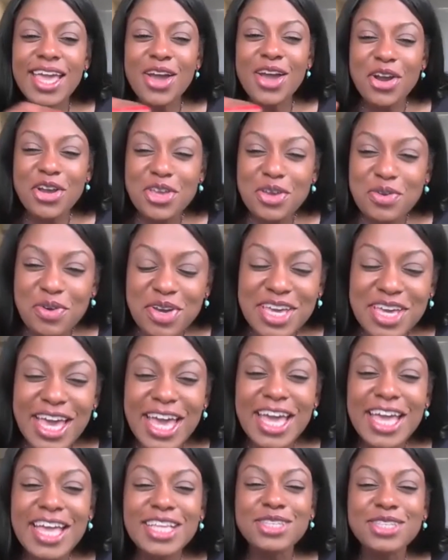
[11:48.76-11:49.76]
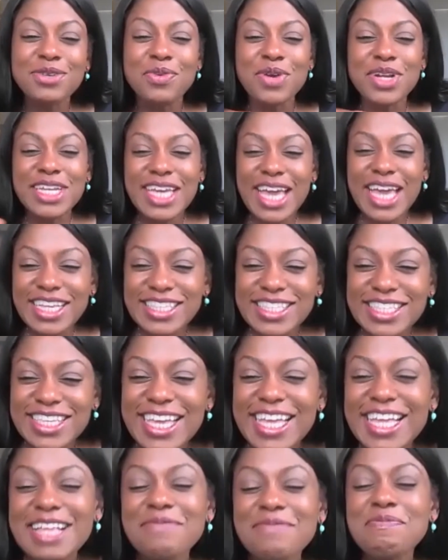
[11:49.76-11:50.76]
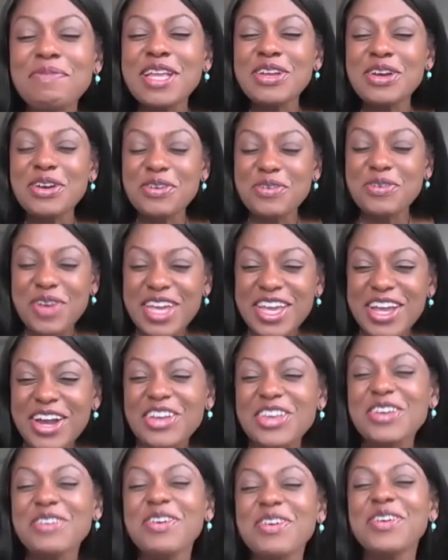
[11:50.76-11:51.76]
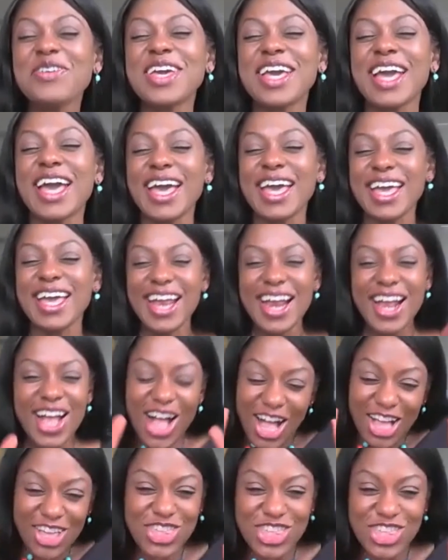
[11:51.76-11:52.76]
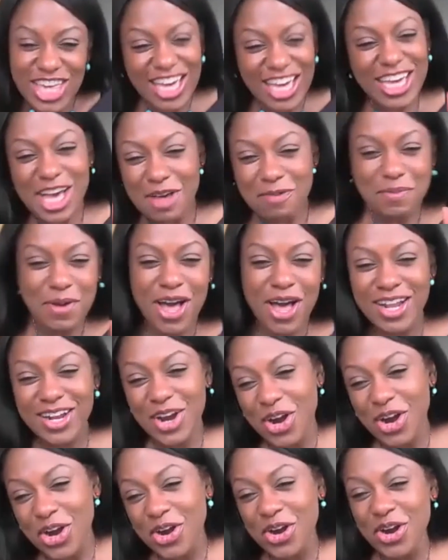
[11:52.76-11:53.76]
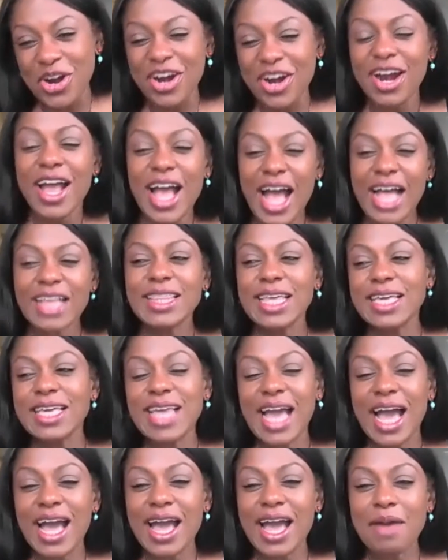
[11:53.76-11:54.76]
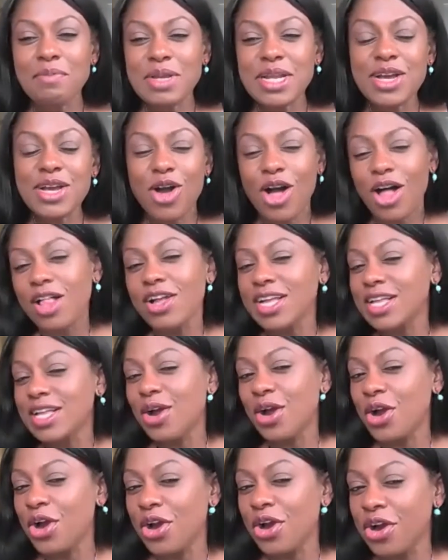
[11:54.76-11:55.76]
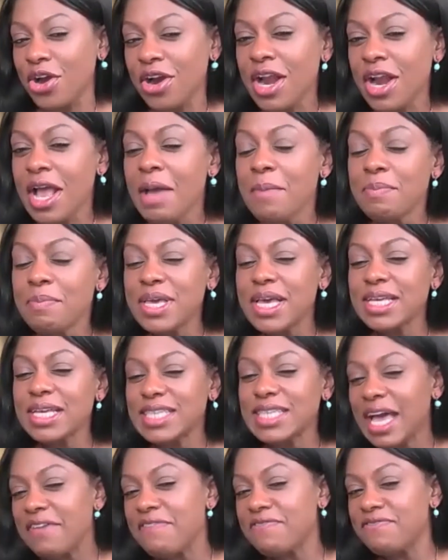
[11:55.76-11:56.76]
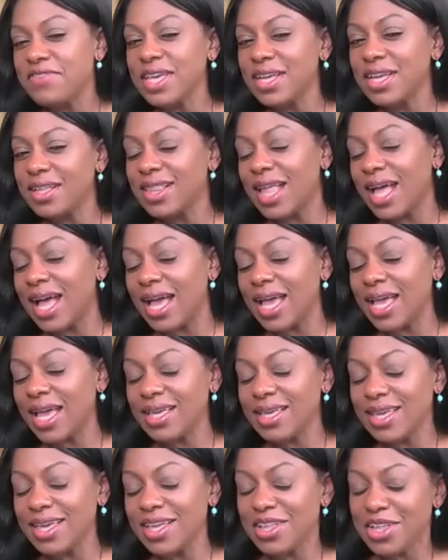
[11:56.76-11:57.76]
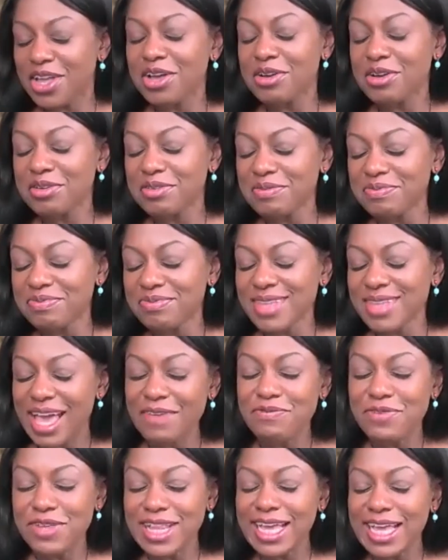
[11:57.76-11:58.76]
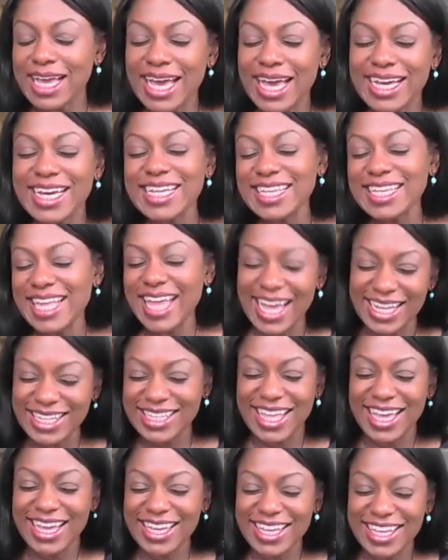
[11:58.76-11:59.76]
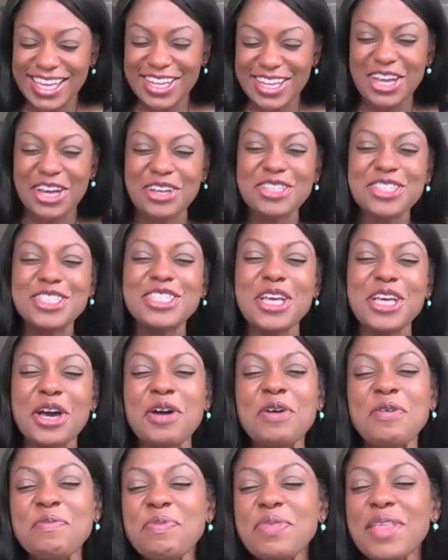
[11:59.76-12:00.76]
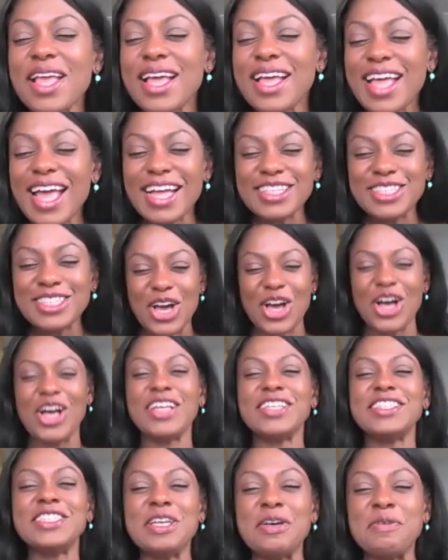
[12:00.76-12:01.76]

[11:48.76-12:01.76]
Are you okay? You know, Gris, are you okay? I'll check up on her. I think I'm going to call her because I feel like, you know, I connect, like, you know, so that's awesome.